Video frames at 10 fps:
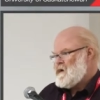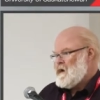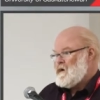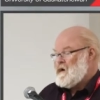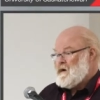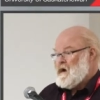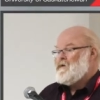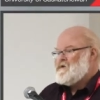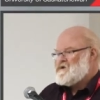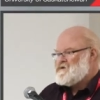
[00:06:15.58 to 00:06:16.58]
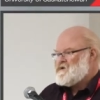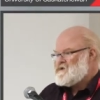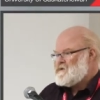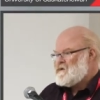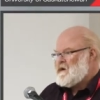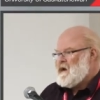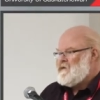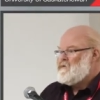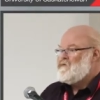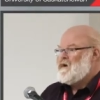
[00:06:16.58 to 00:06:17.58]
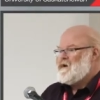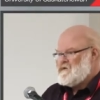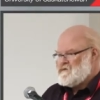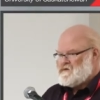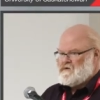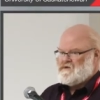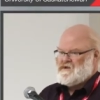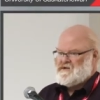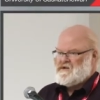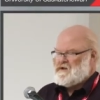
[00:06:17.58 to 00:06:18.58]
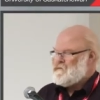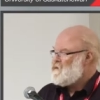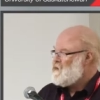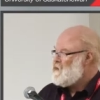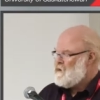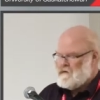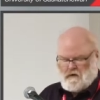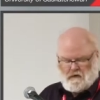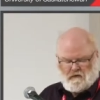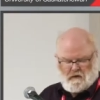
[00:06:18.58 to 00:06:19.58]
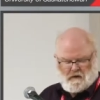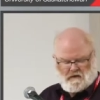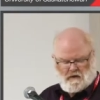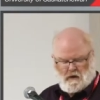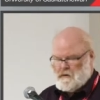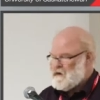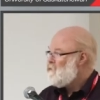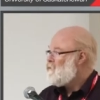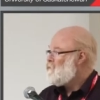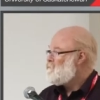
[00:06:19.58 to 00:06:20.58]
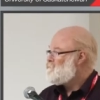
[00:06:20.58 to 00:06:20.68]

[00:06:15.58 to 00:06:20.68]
And, and our interest is looking at the relative toxicity uh, of those various compounds.